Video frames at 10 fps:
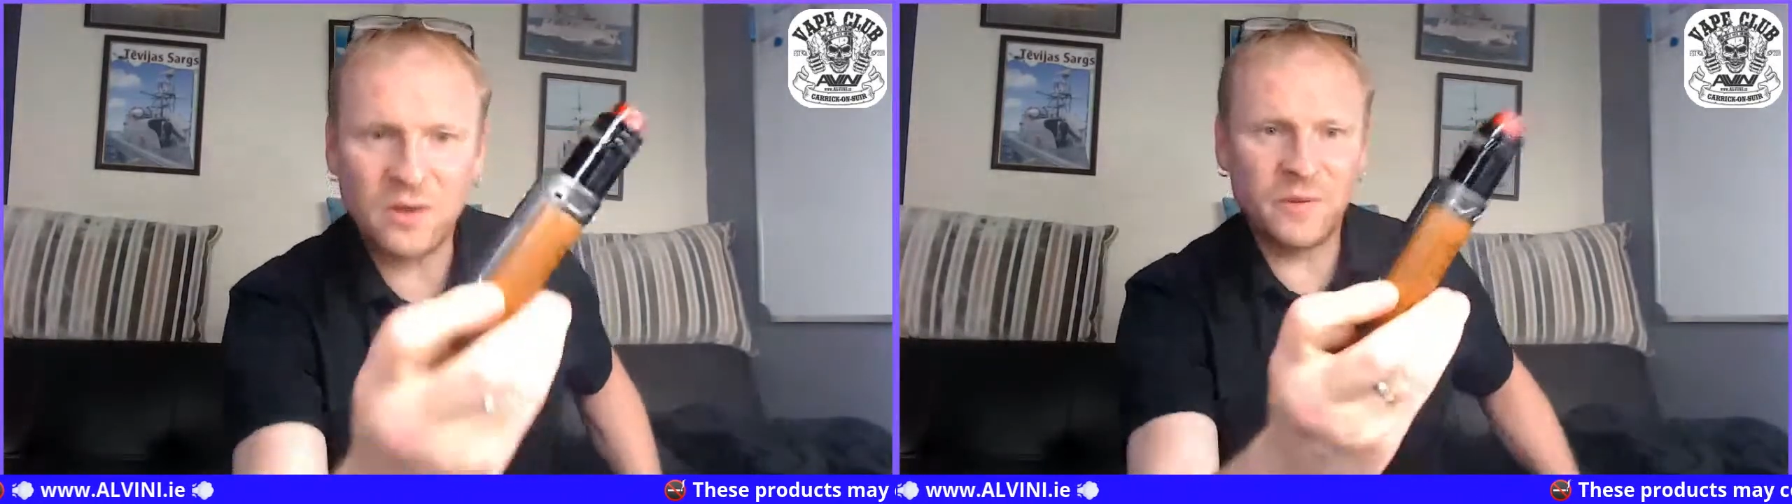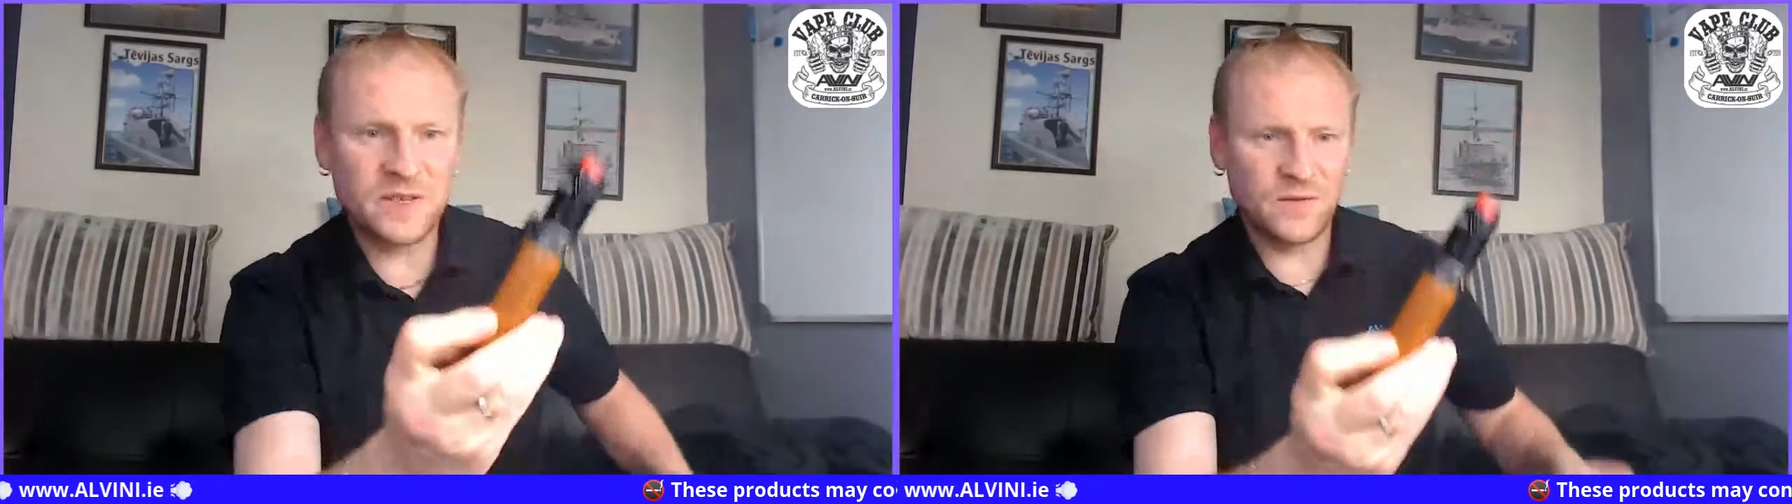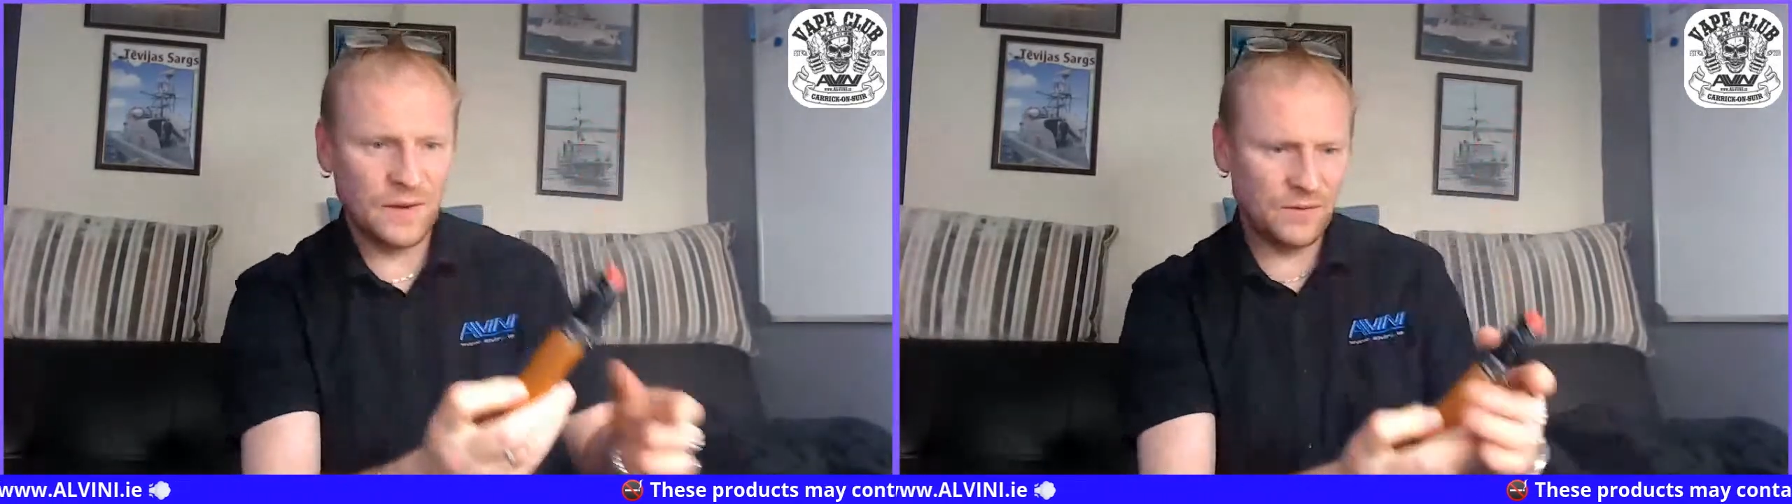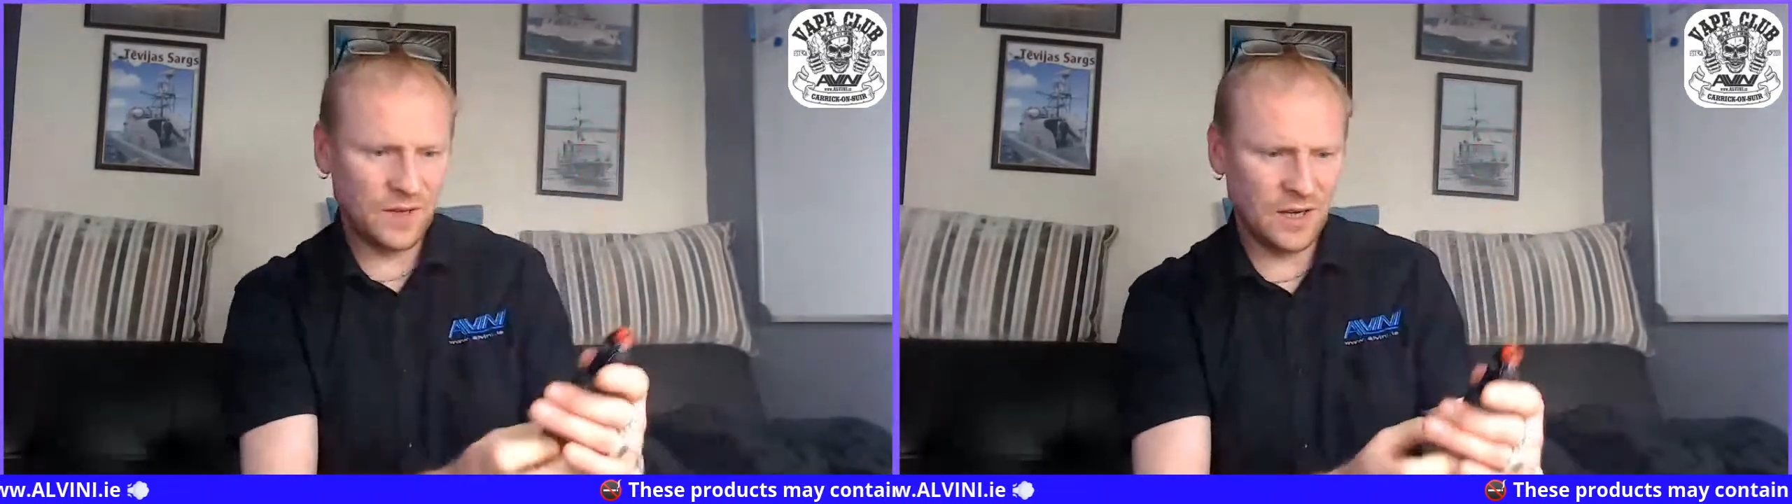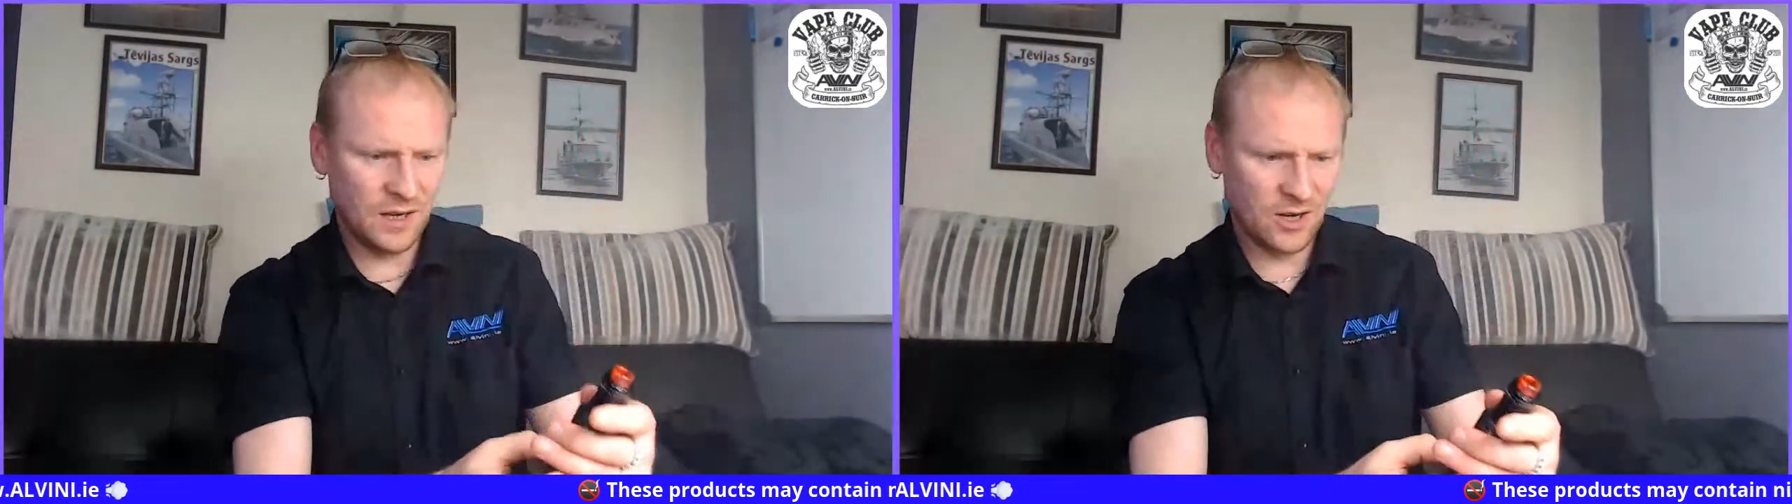It was
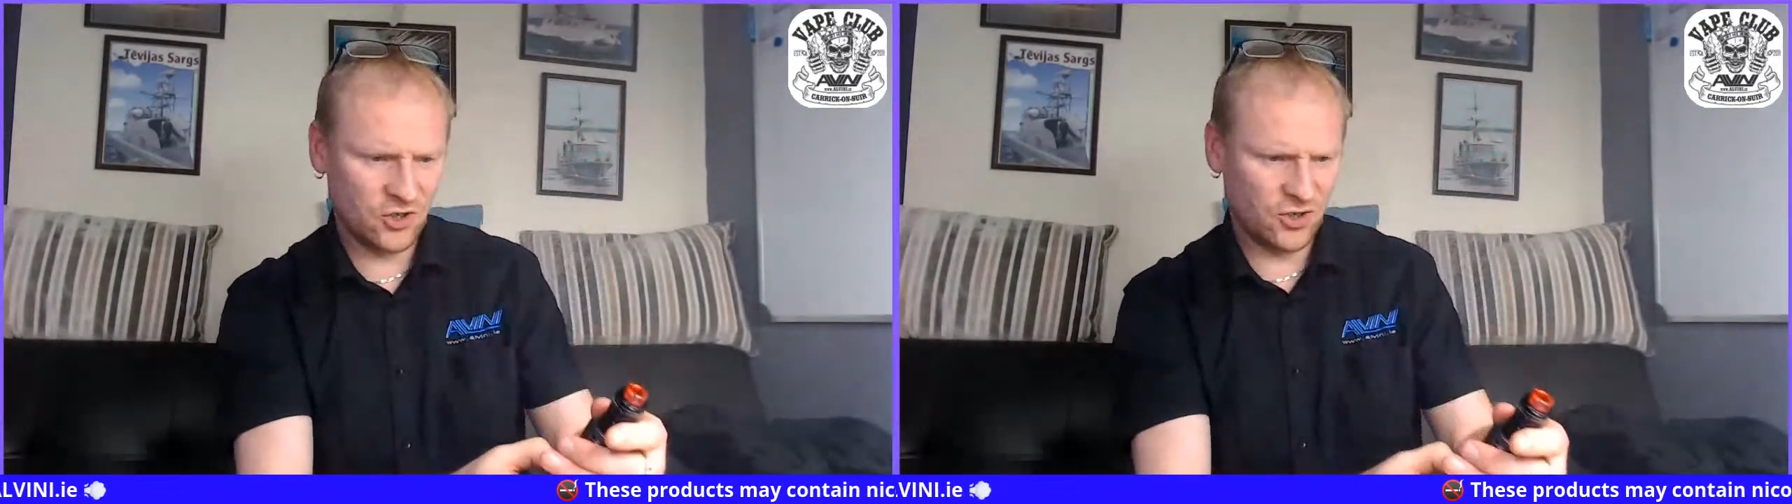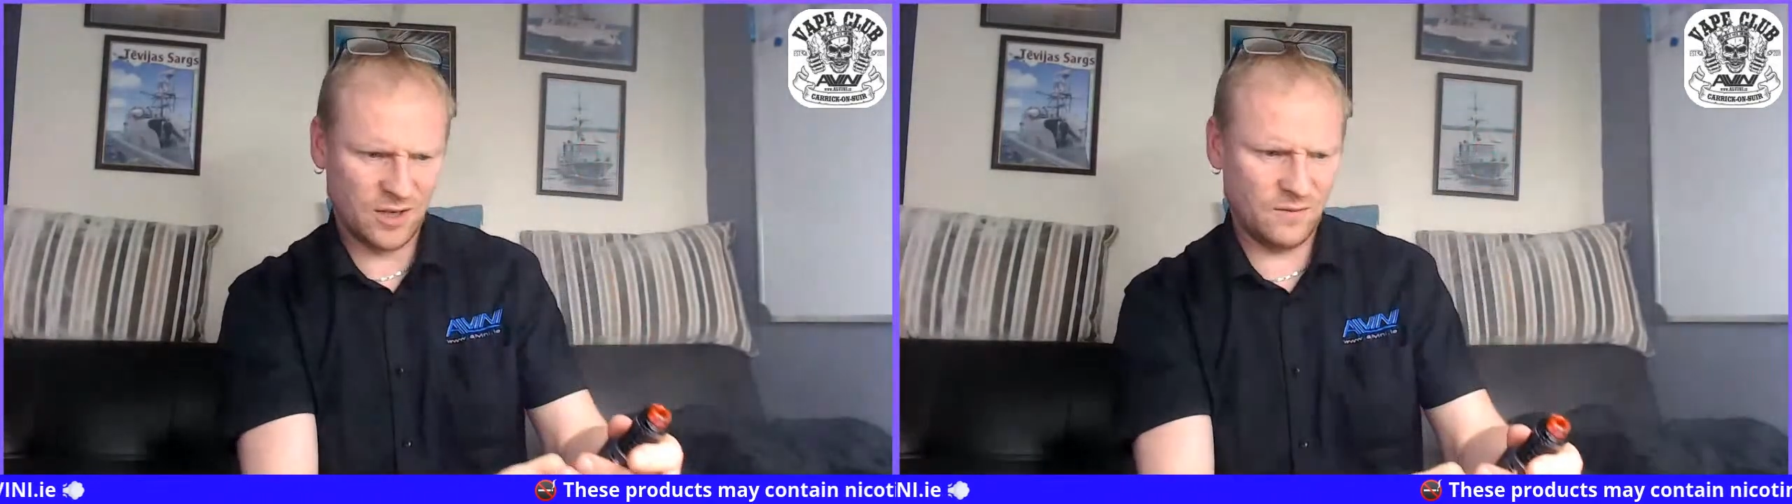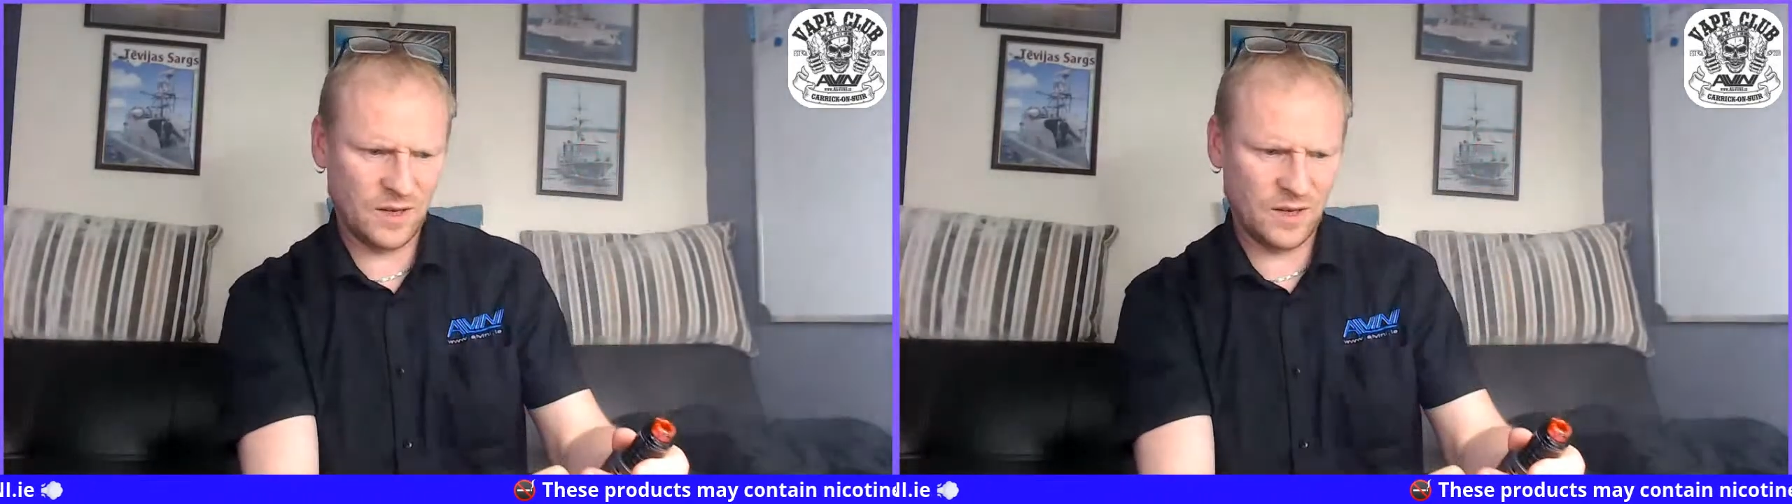15 actually